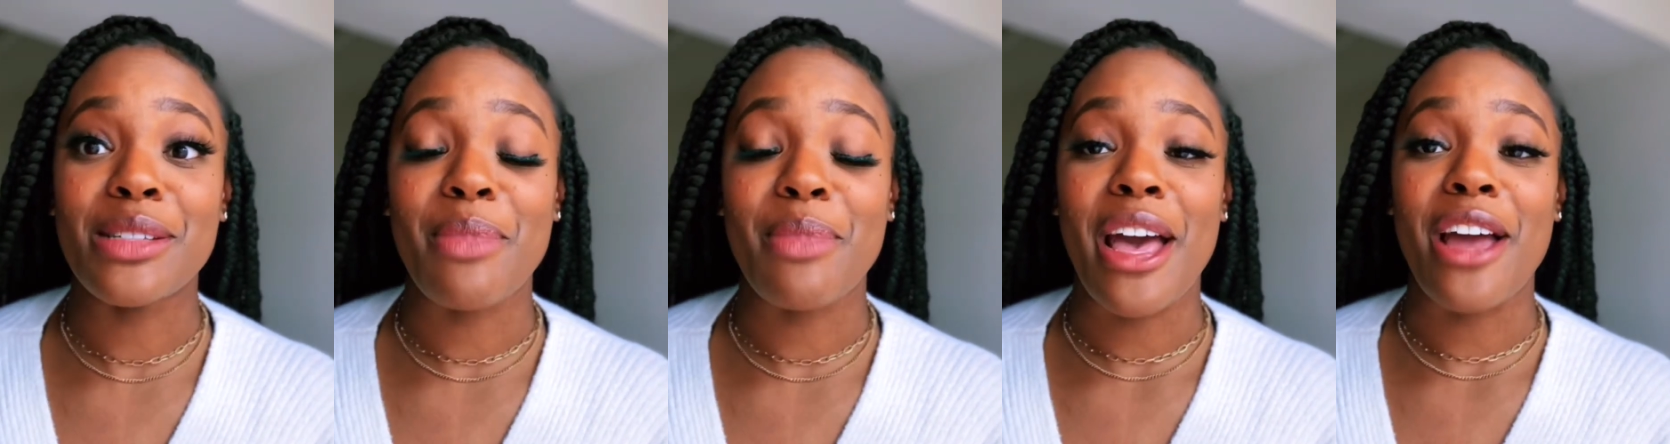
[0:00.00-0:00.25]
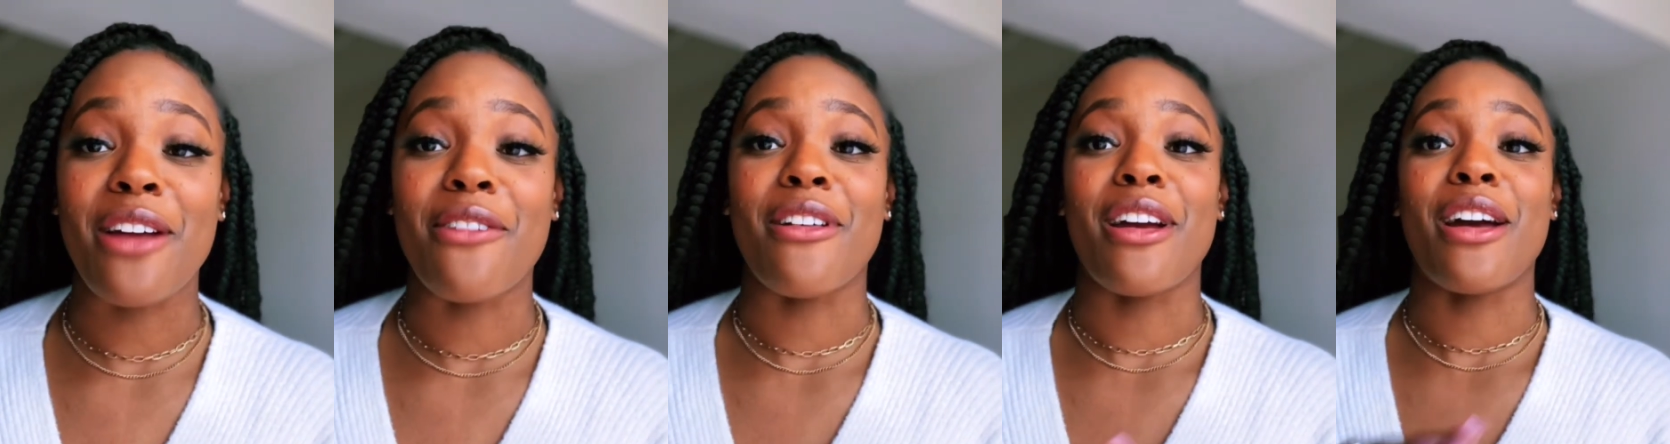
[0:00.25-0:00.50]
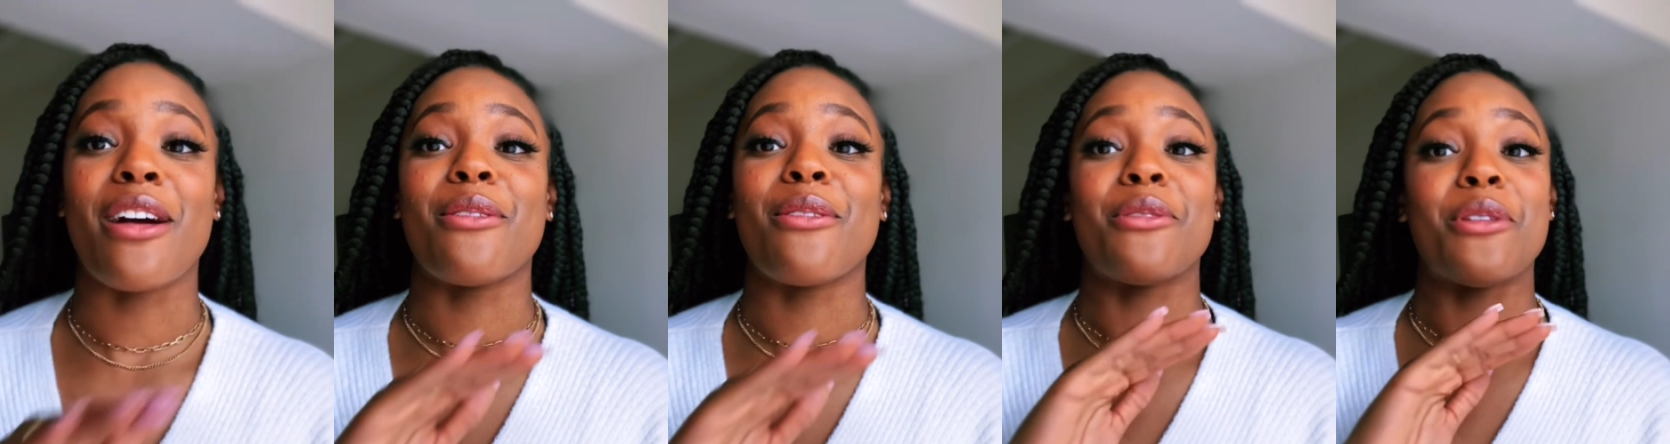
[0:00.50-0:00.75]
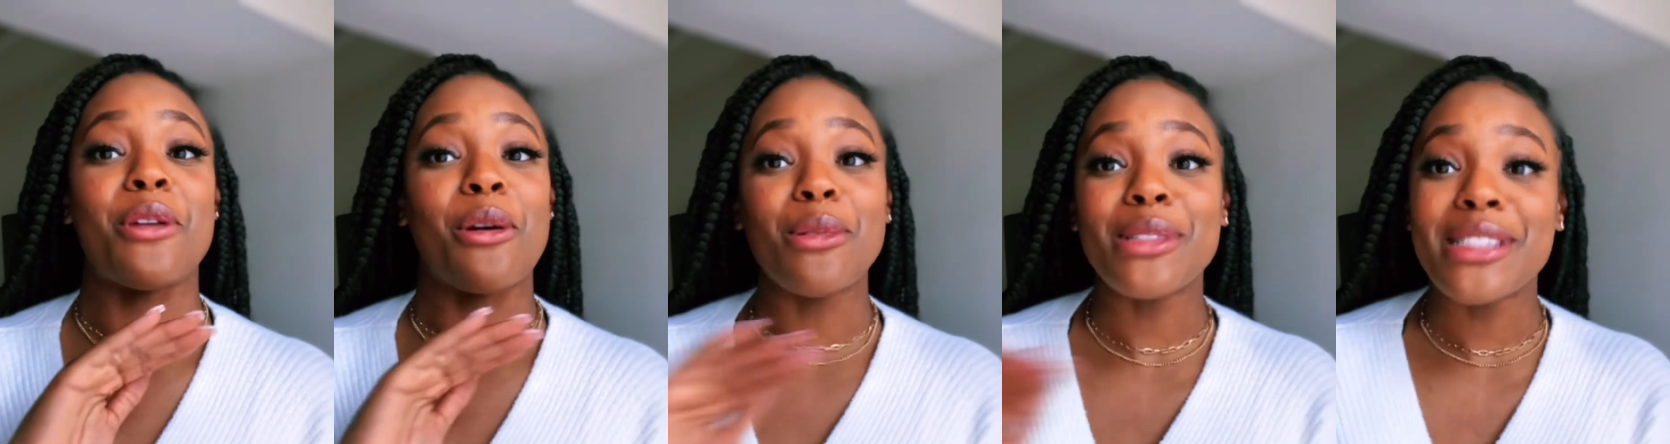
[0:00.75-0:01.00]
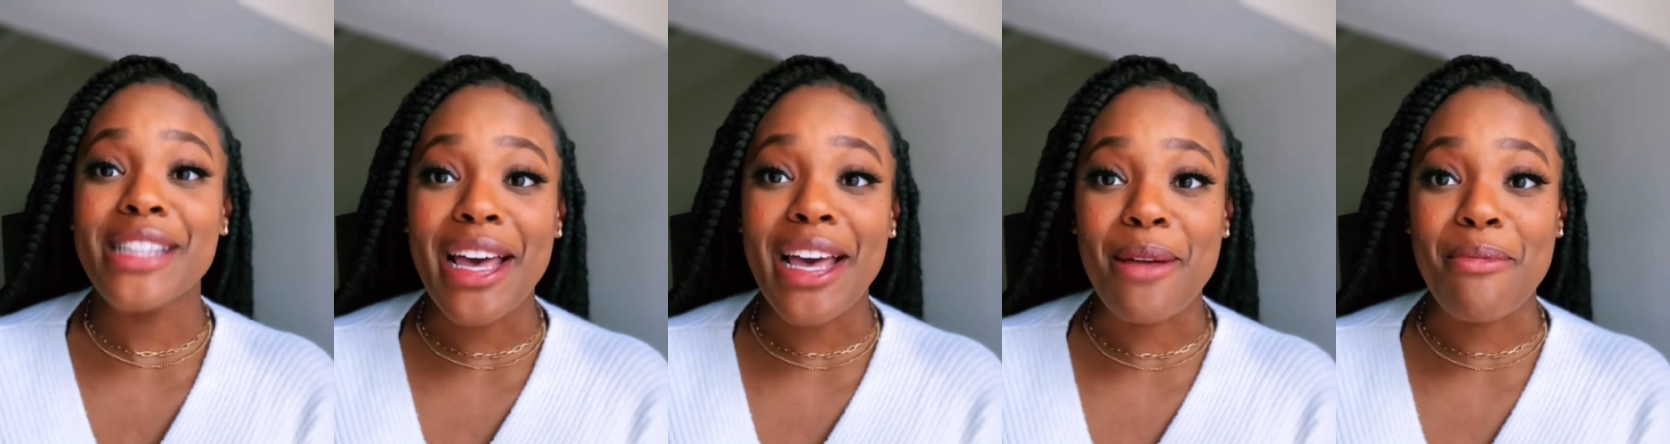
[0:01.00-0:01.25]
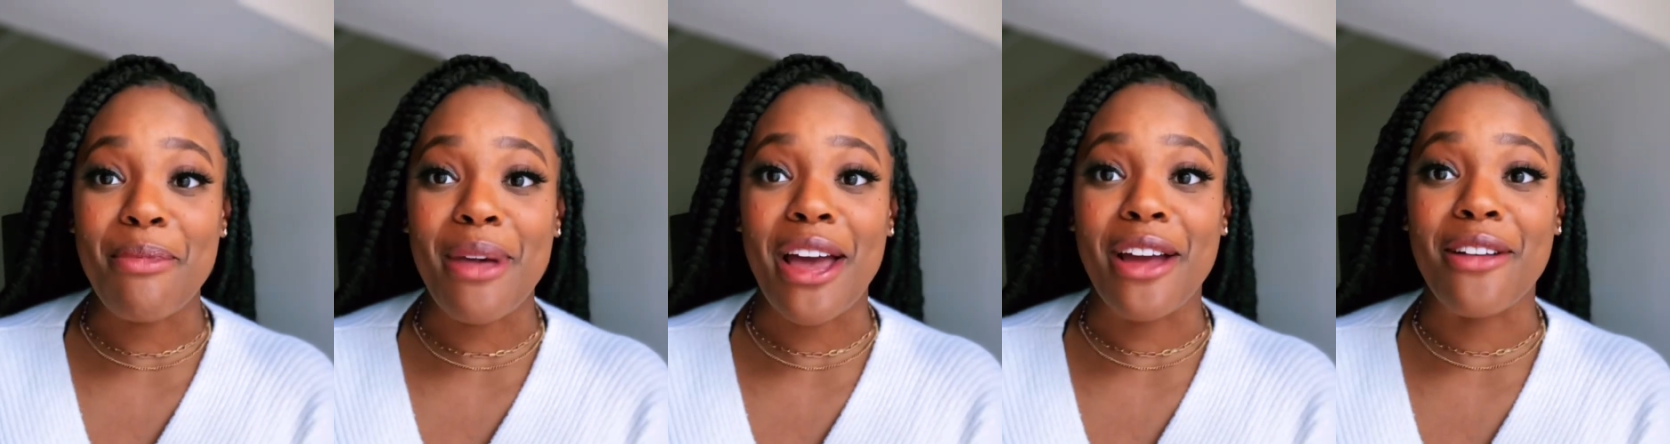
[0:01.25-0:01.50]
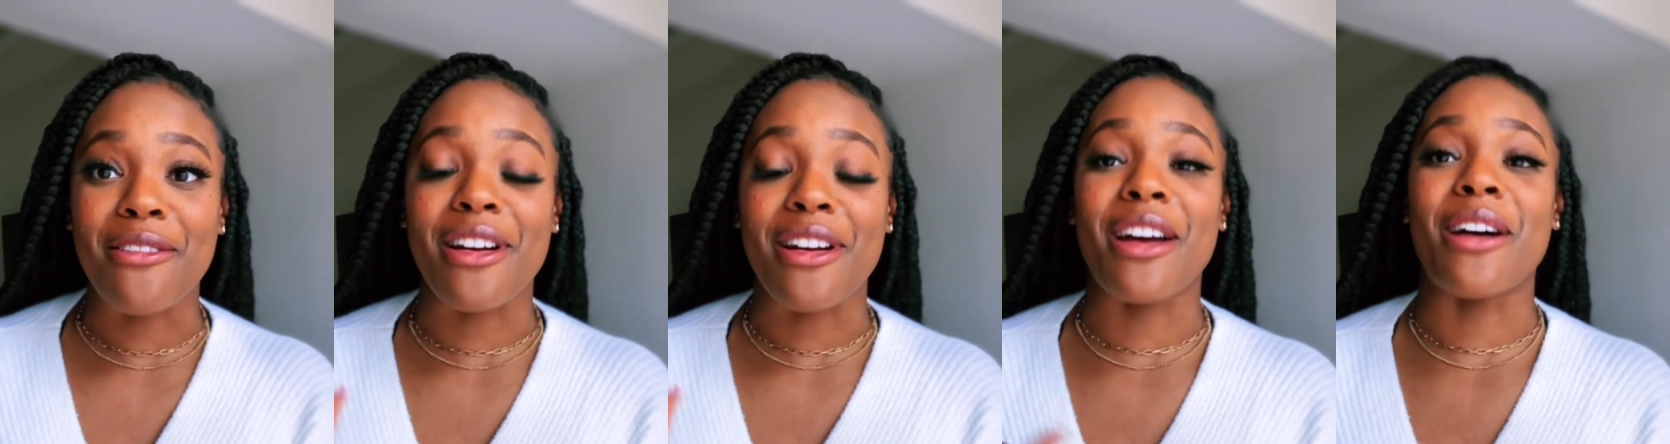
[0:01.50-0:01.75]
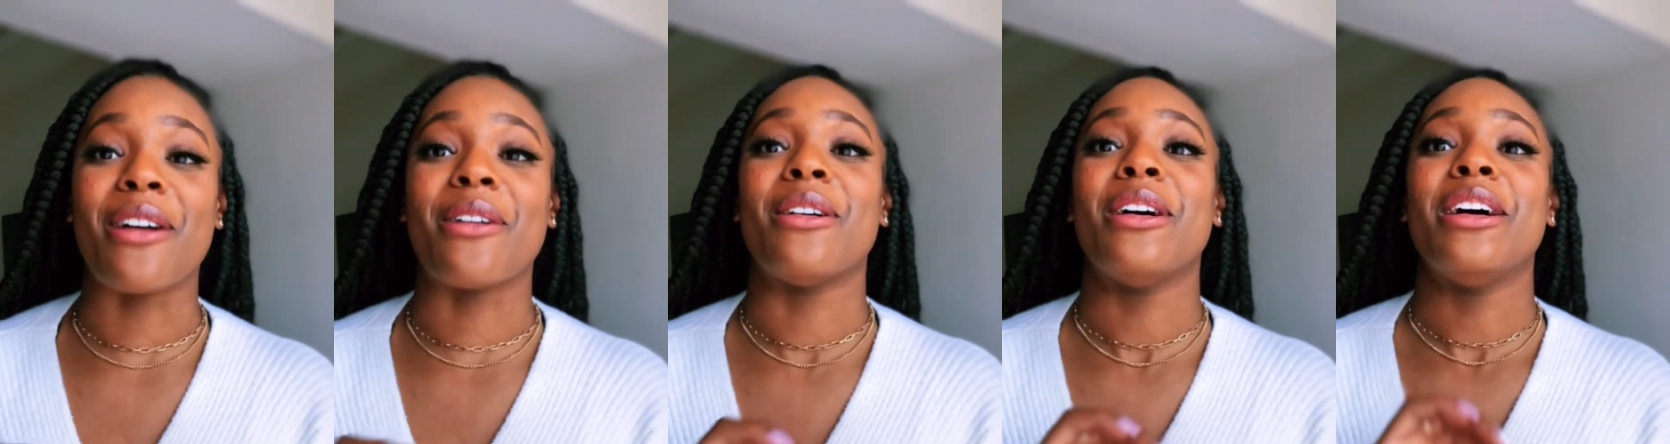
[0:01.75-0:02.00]
background, no tech
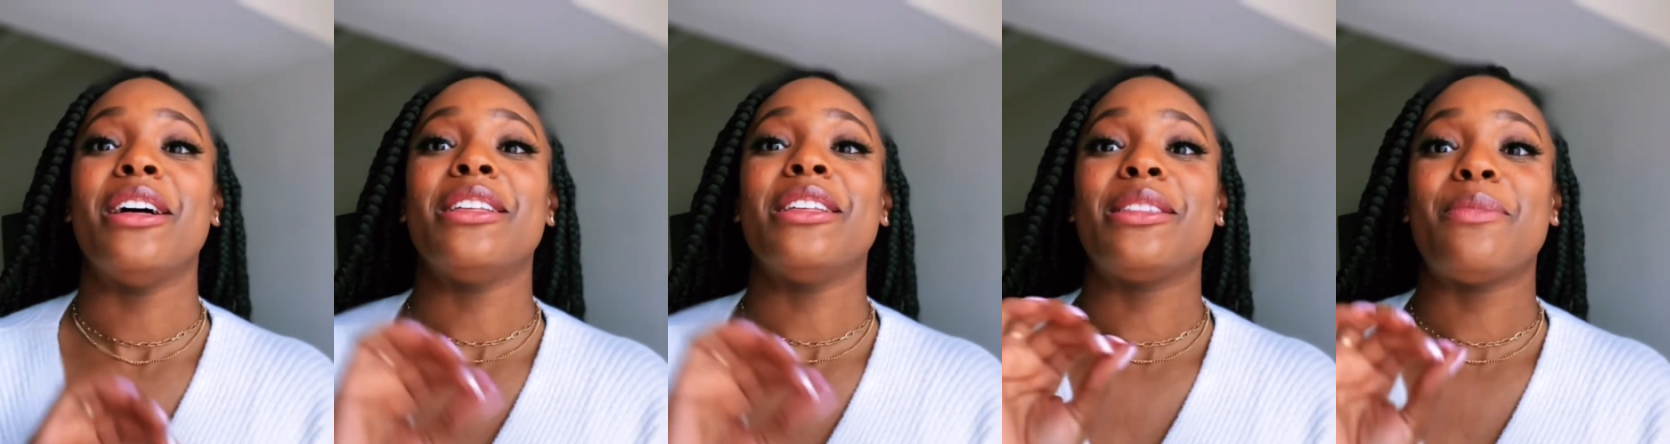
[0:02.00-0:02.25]
background,